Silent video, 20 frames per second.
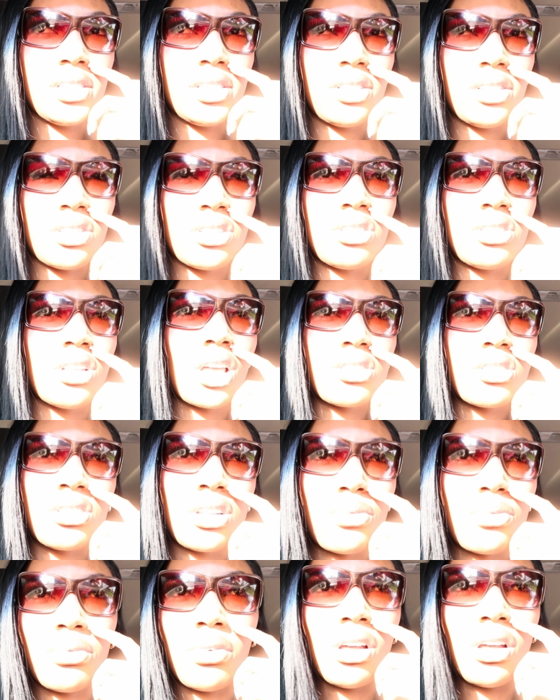Just
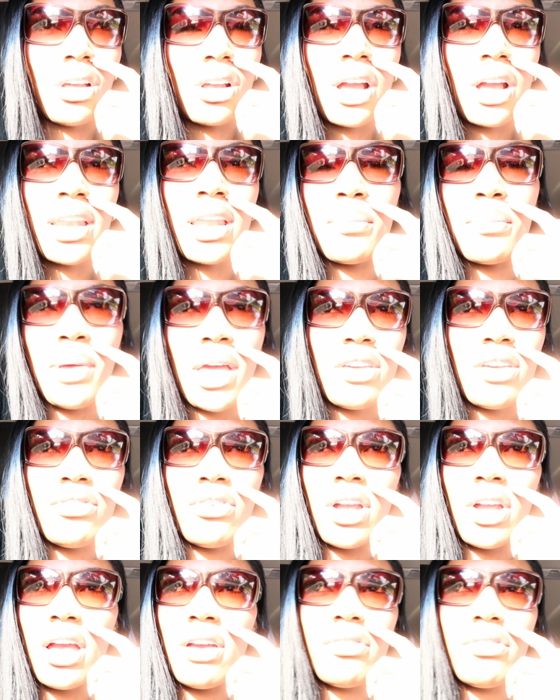doesn't work, and I pay
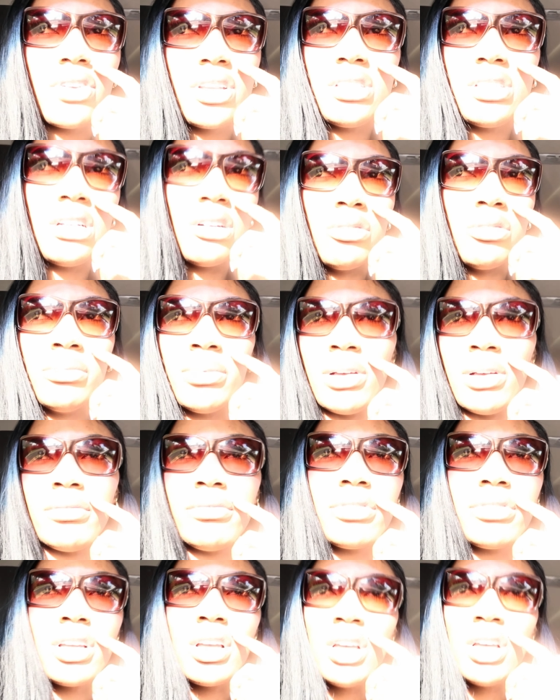for it every single
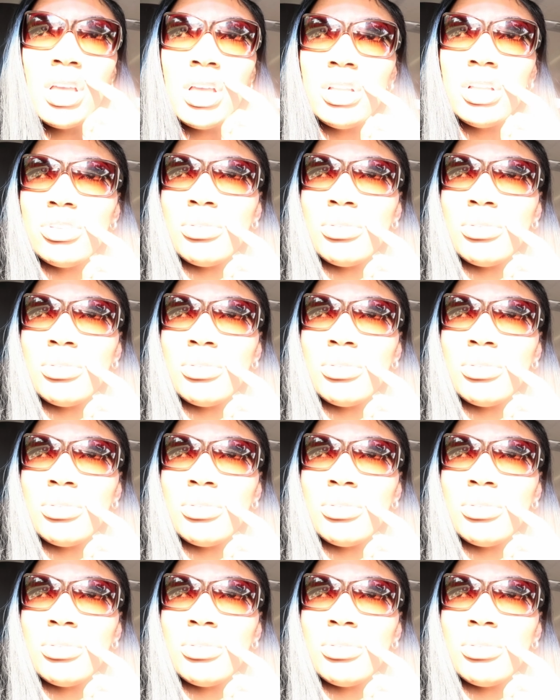month.